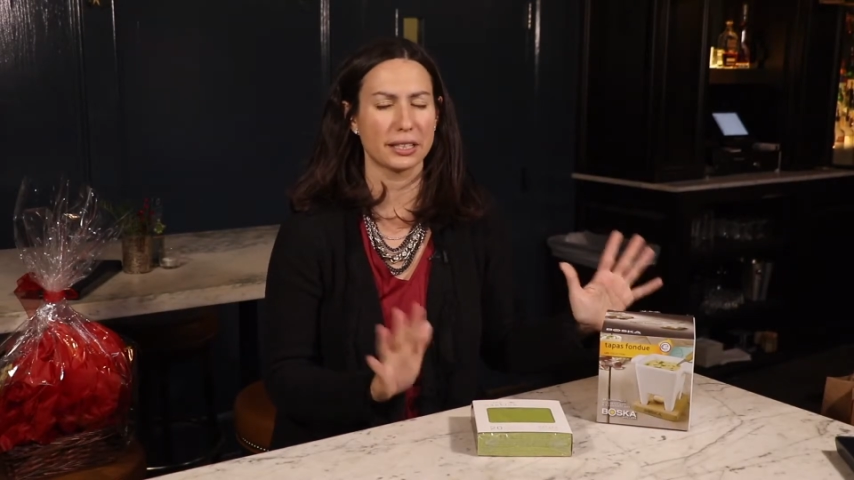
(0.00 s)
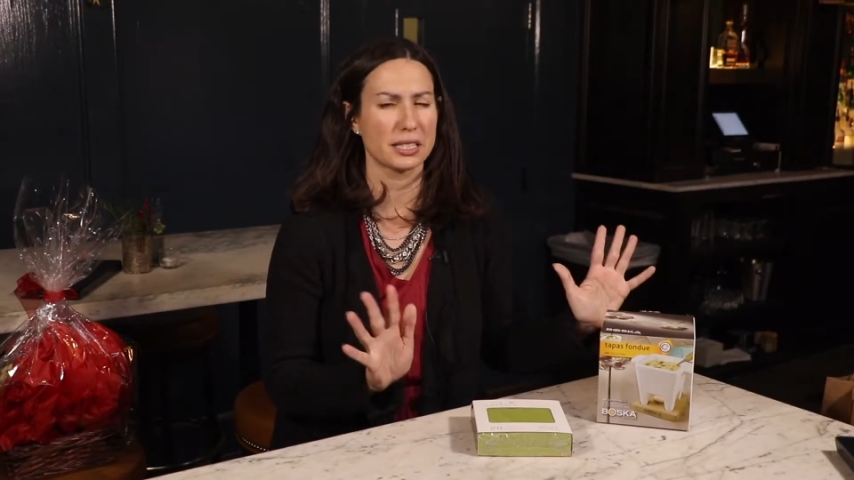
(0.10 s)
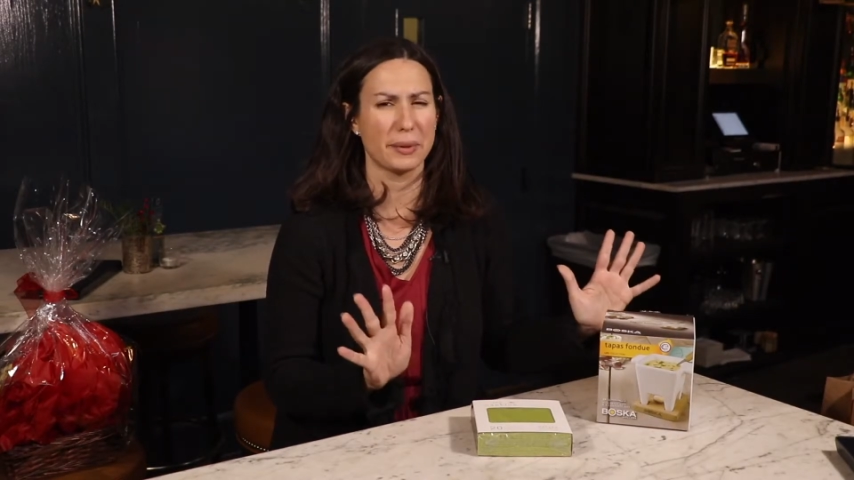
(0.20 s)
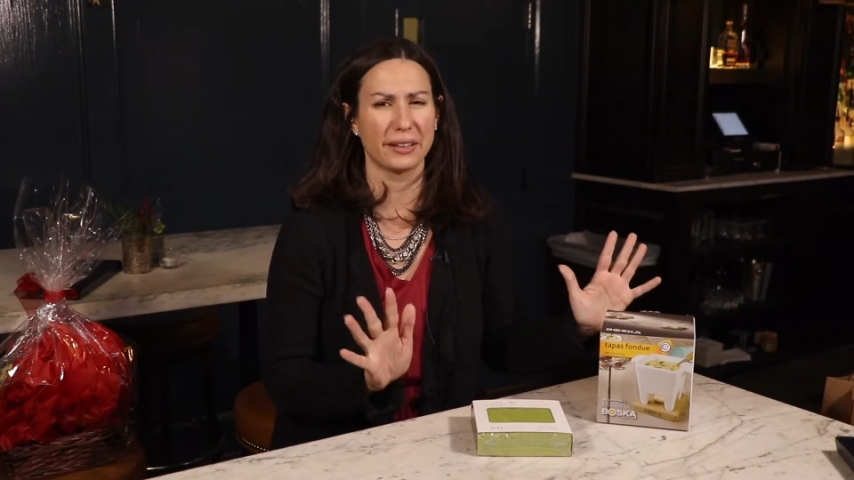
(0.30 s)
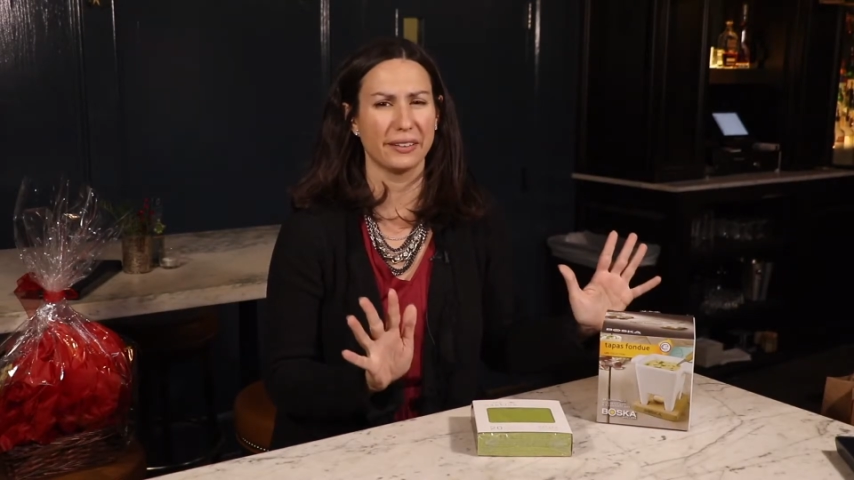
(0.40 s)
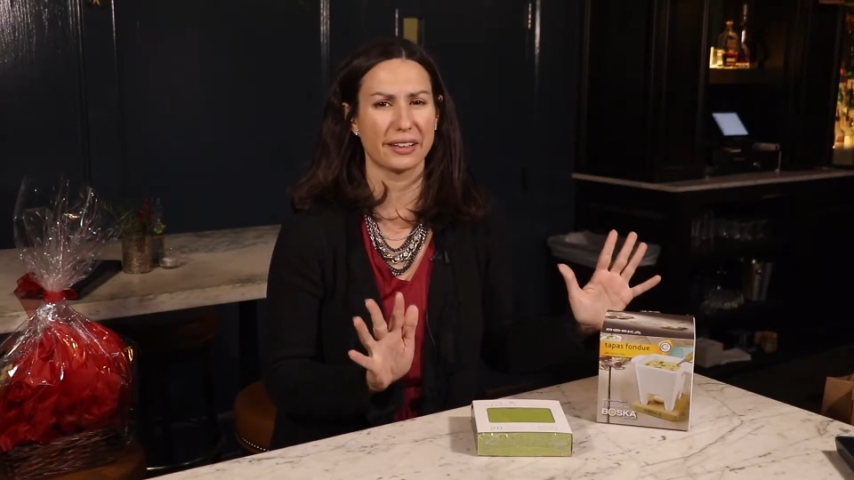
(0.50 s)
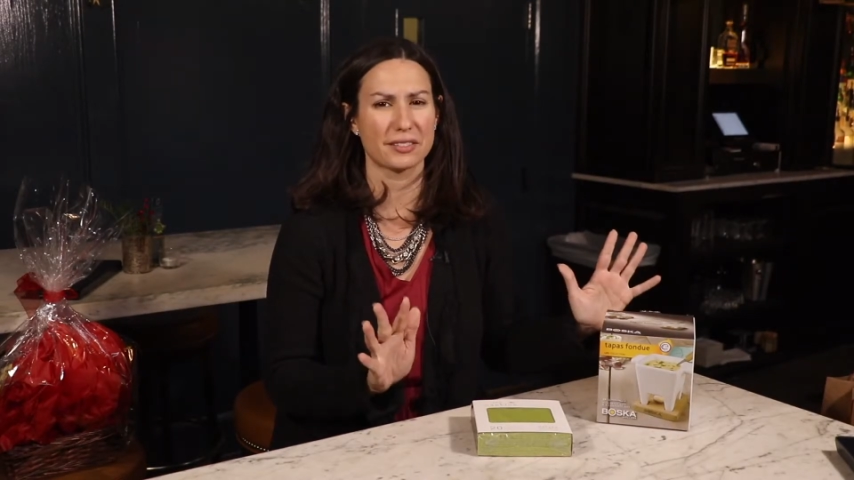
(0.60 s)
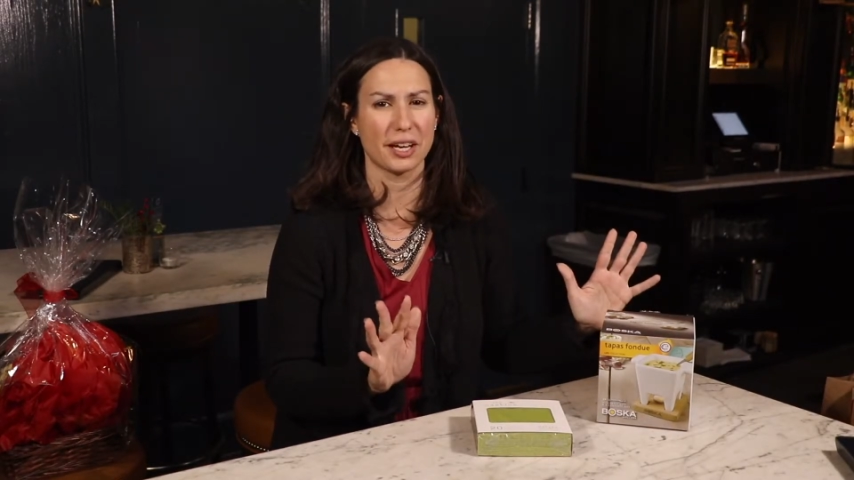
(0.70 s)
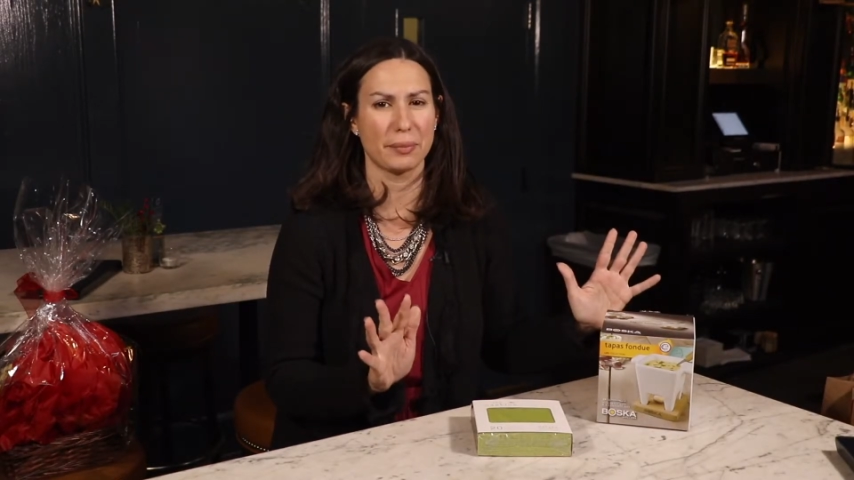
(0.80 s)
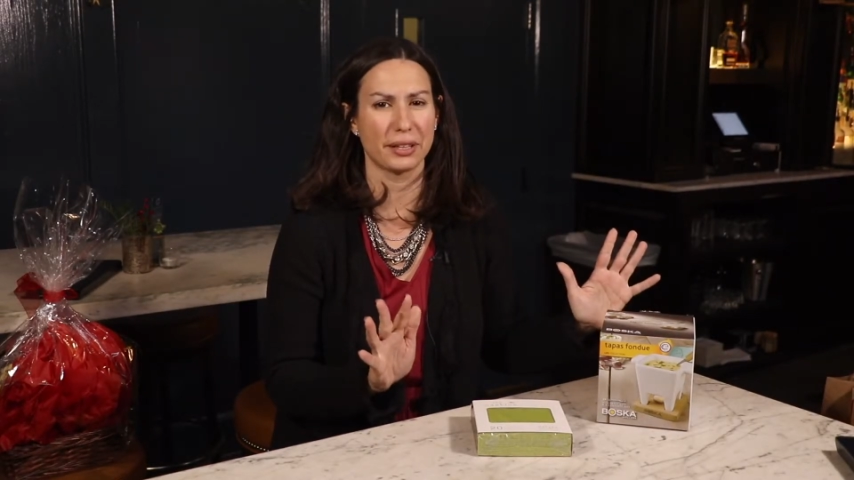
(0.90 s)
I can spend a lot of
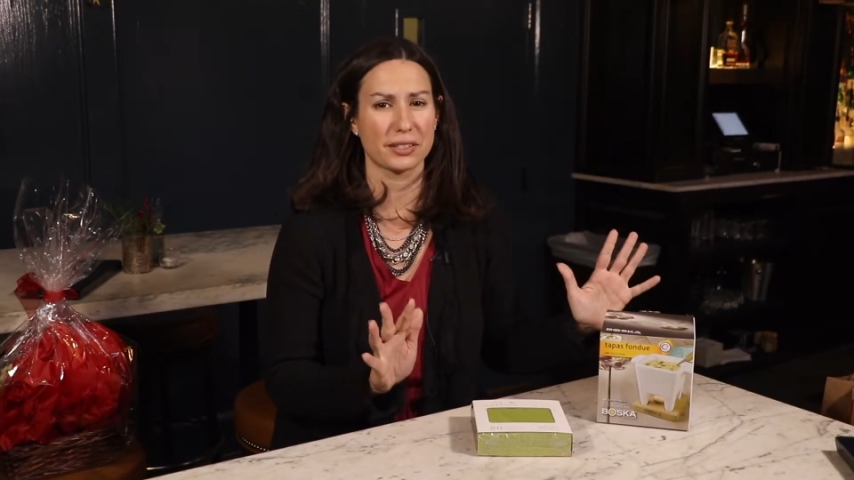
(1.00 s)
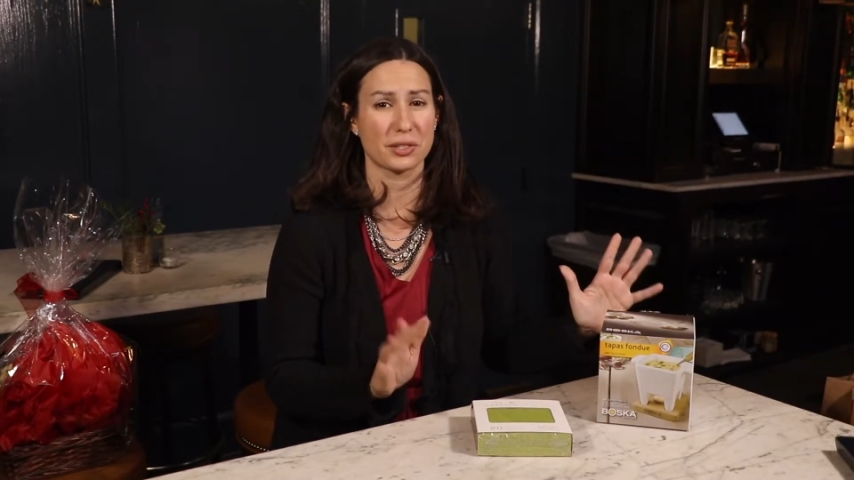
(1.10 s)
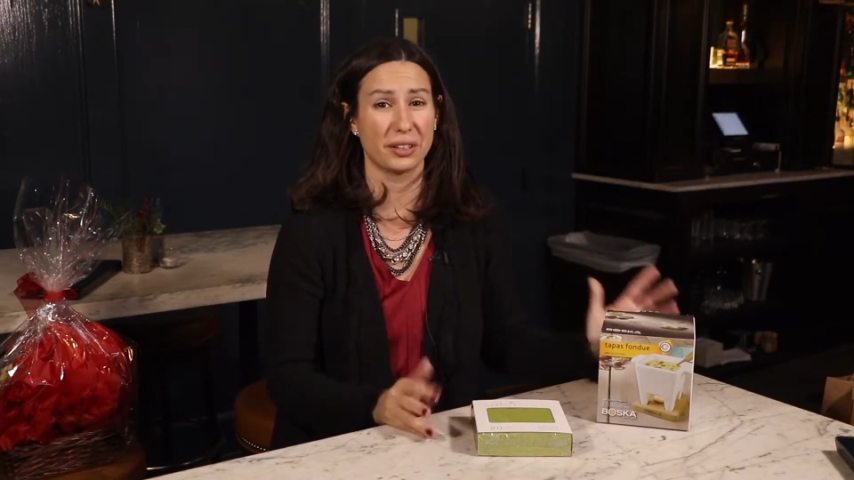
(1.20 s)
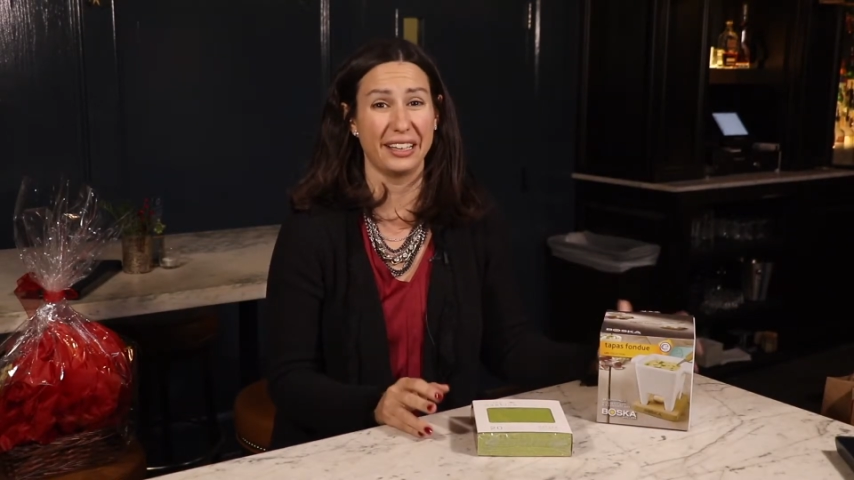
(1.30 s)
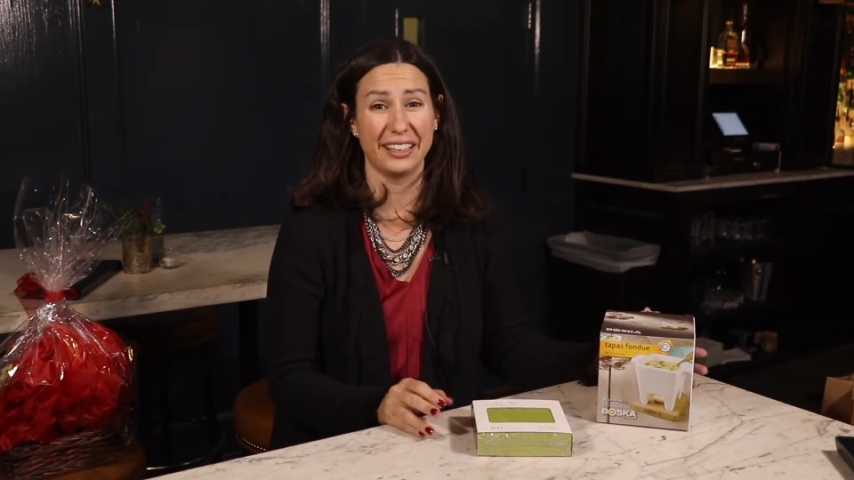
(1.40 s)
time in that store,